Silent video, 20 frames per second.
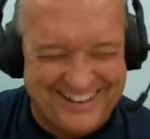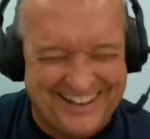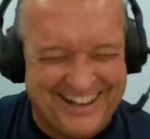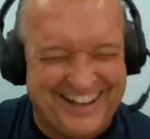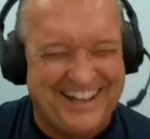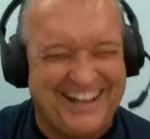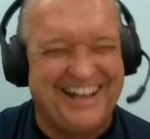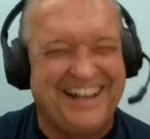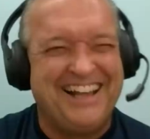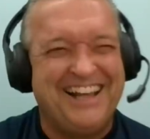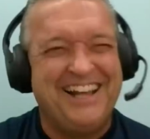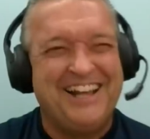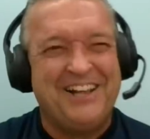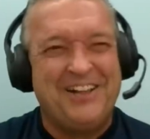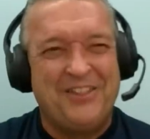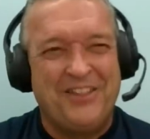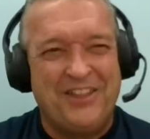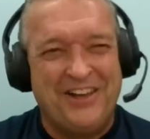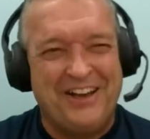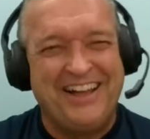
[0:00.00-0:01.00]
That is a
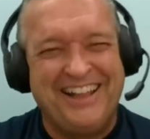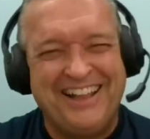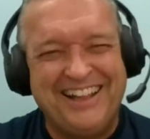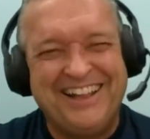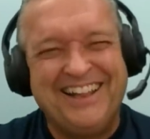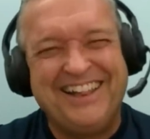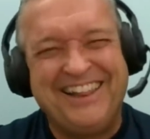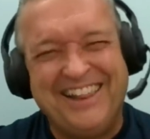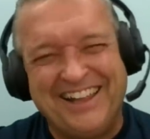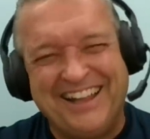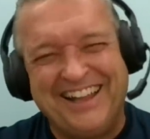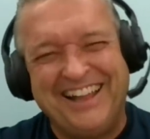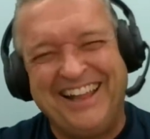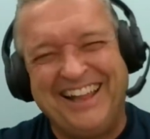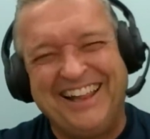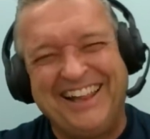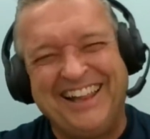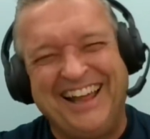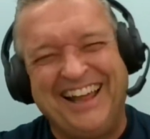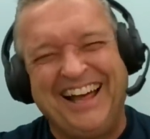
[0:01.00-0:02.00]
fantastic
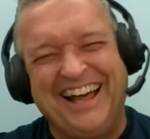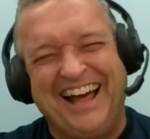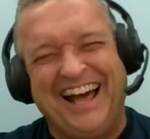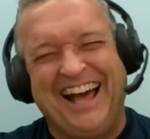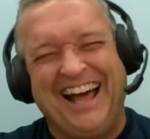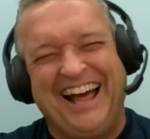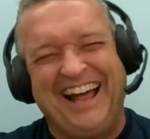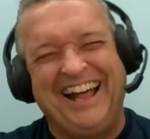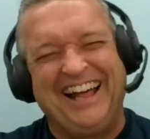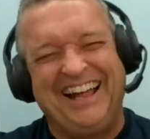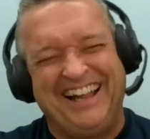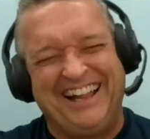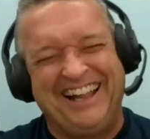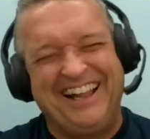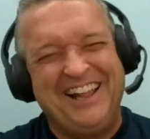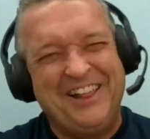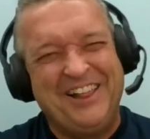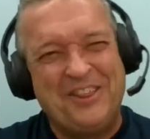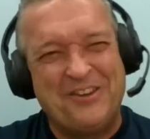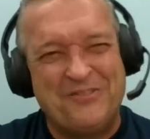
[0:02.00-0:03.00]
answer.
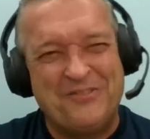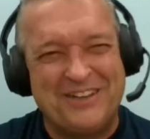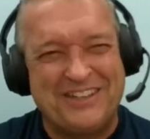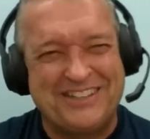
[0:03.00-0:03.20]
Absolutely.